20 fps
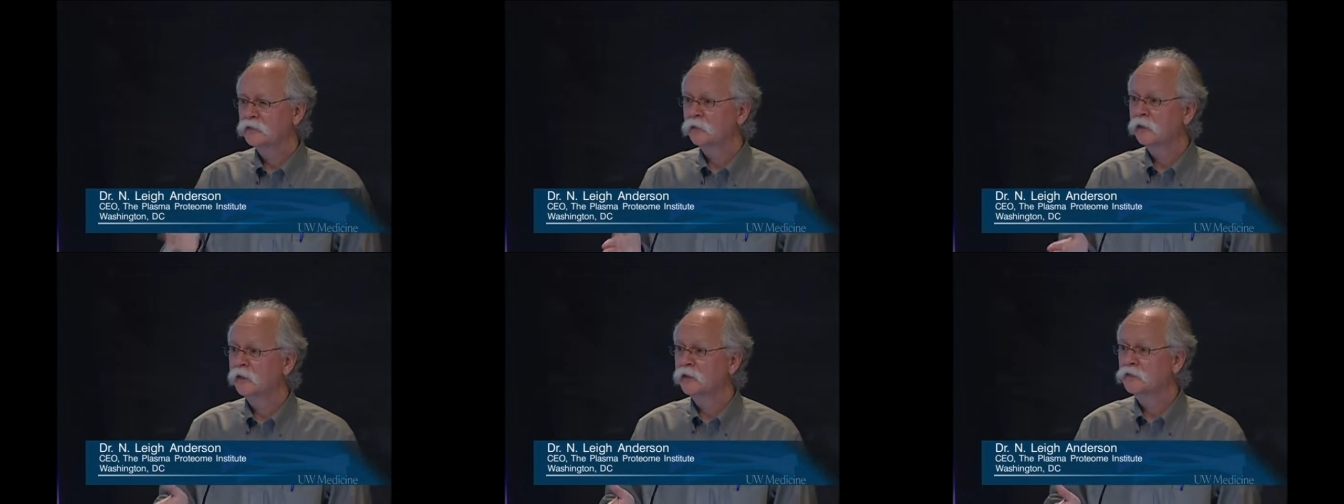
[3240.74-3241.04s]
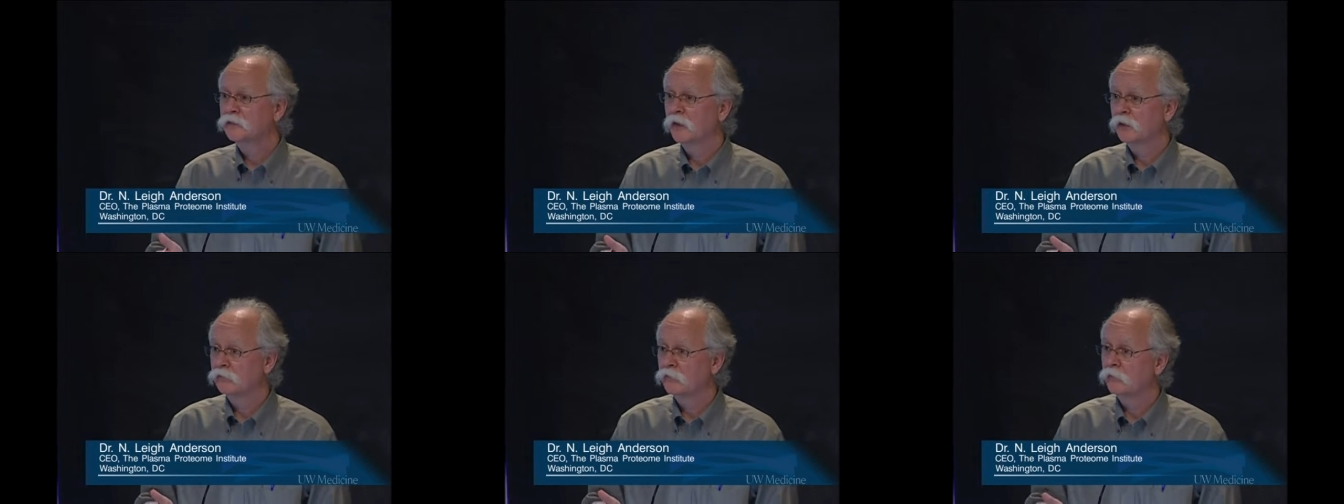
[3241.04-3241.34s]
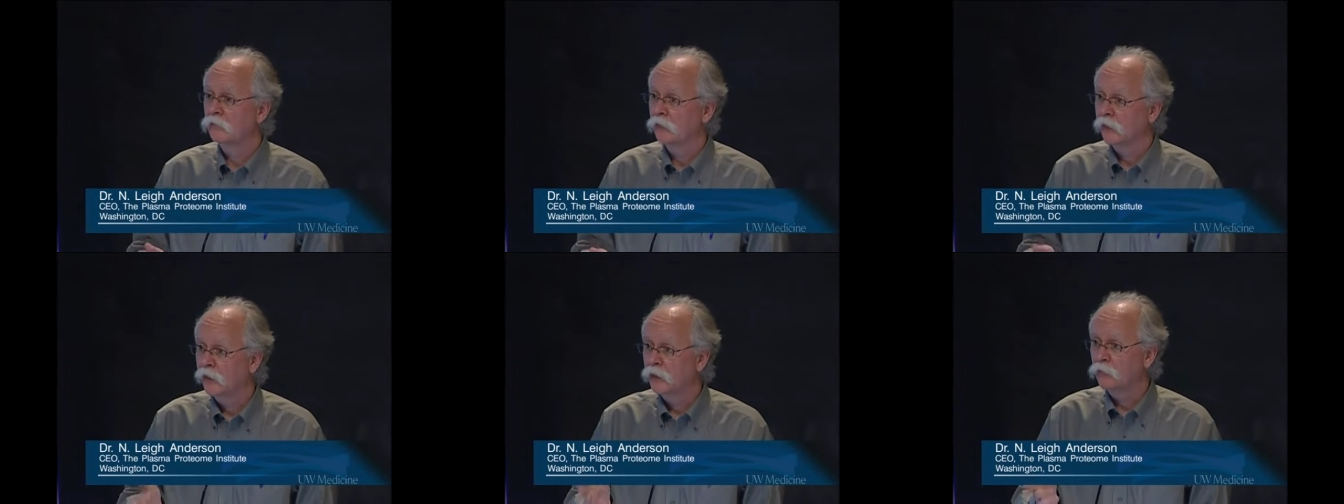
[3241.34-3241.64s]
really
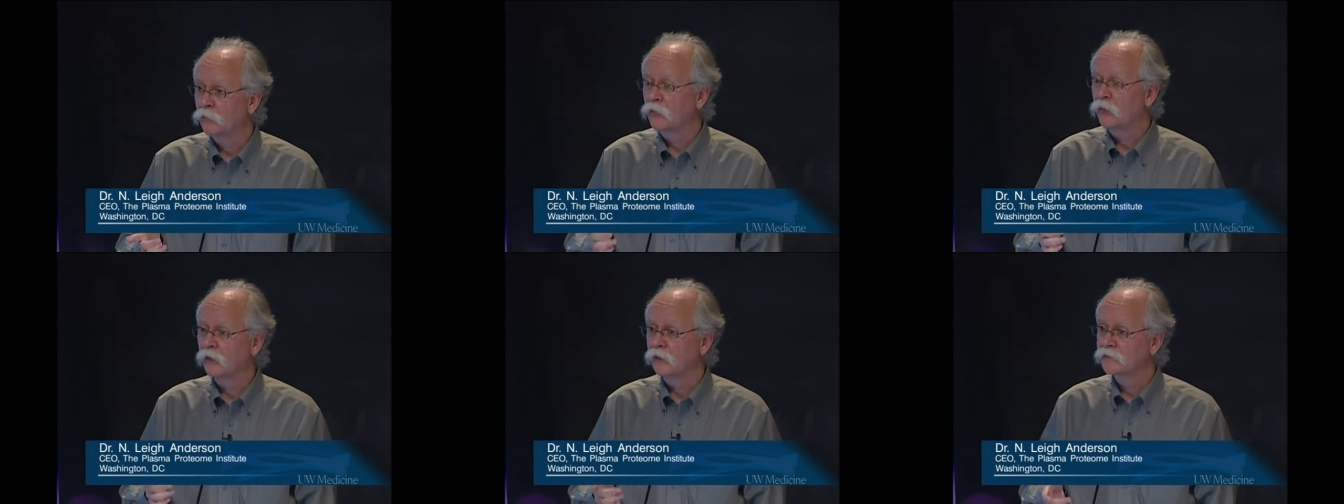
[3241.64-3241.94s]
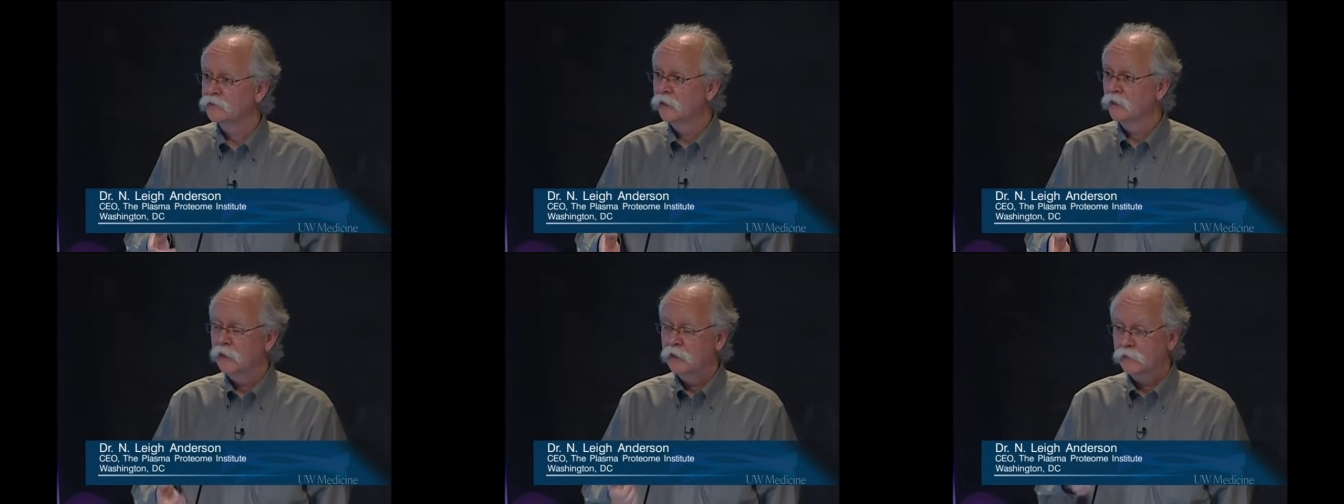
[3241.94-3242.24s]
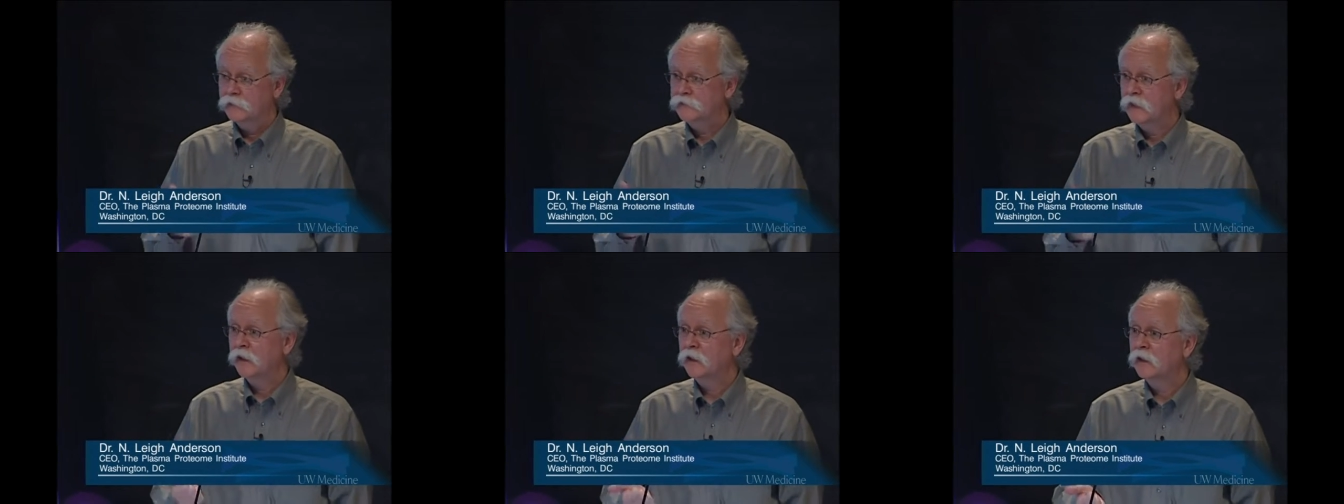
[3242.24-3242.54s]
straightforward, and it works.
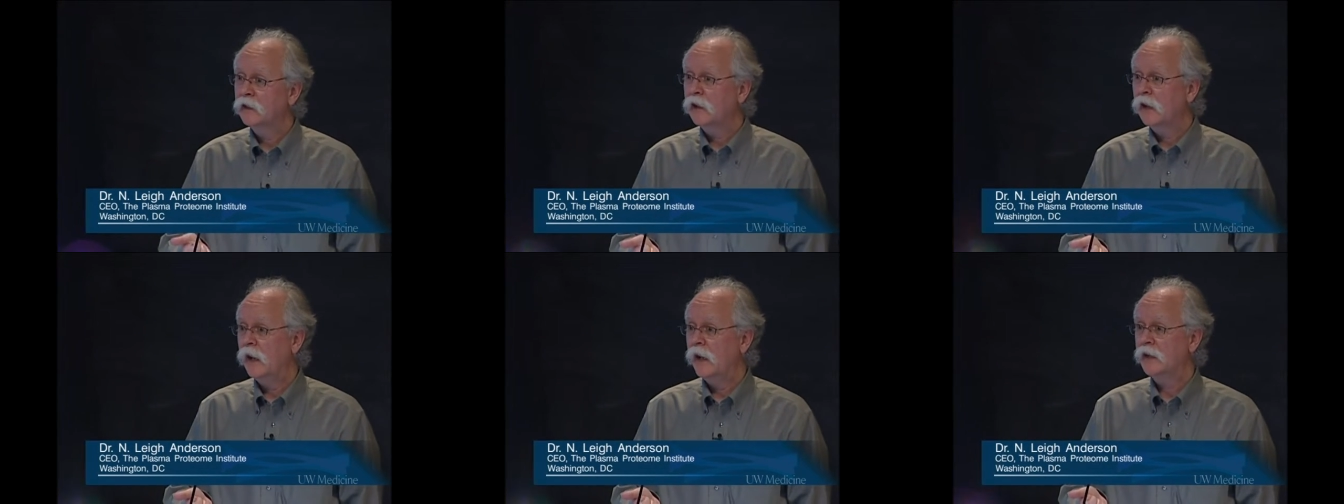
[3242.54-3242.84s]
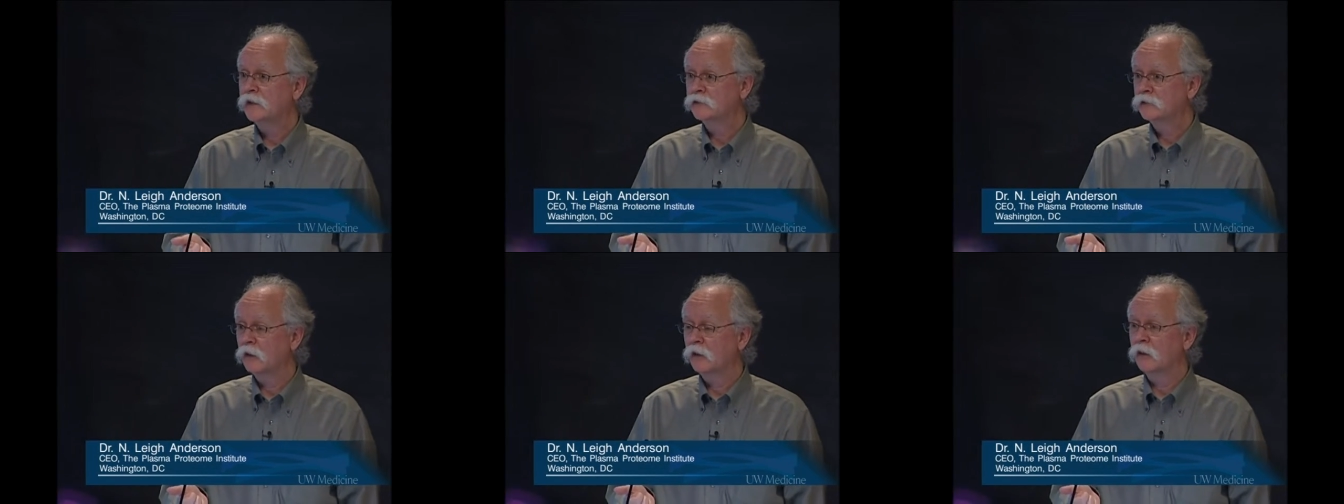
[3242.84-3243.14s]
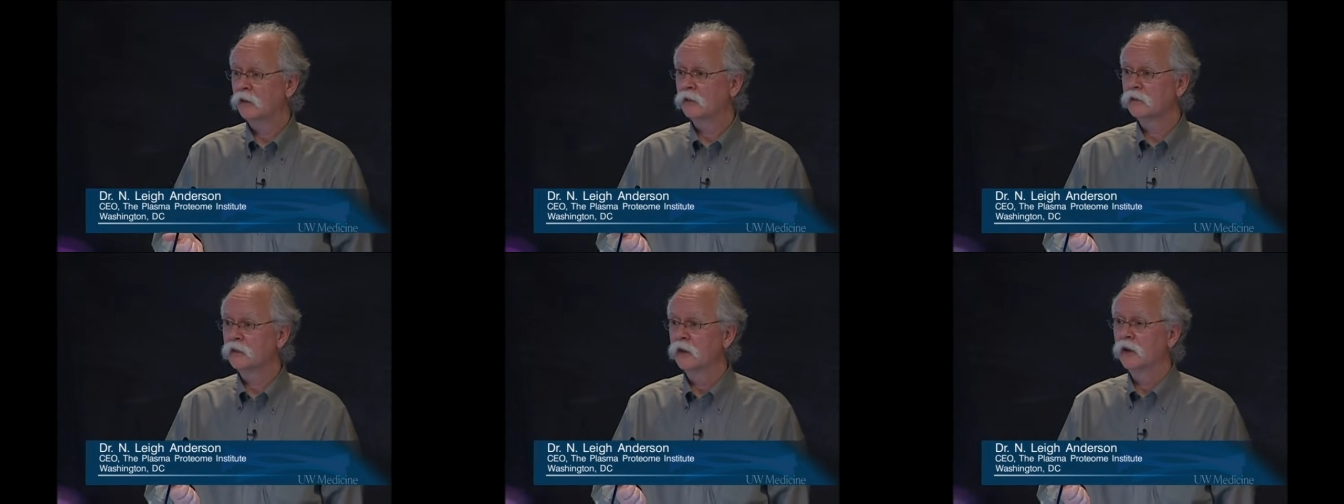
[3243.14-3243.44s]
Second class
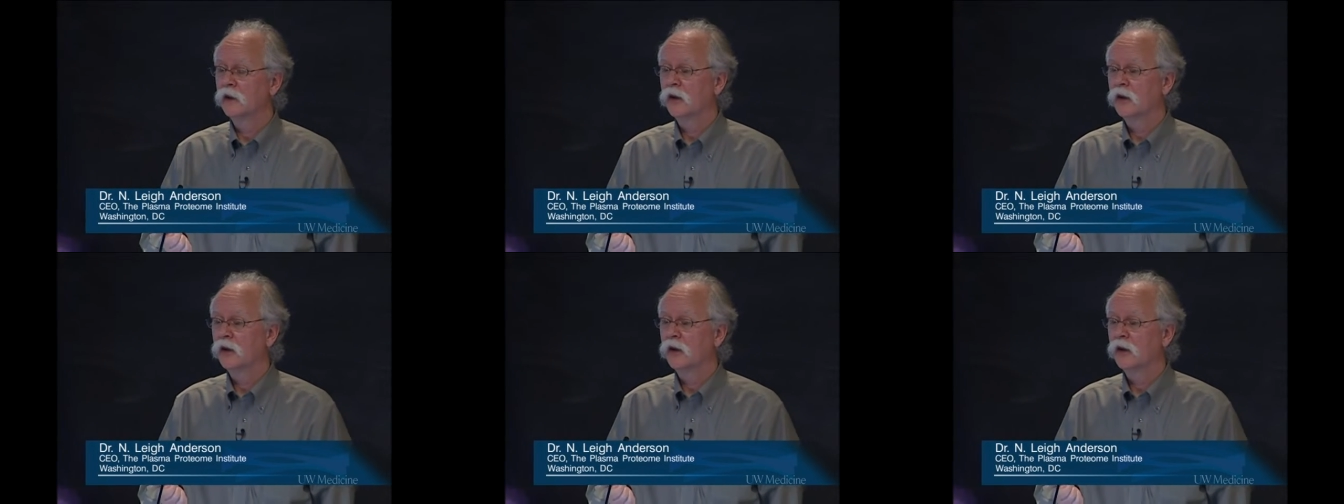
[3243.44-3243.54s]
are,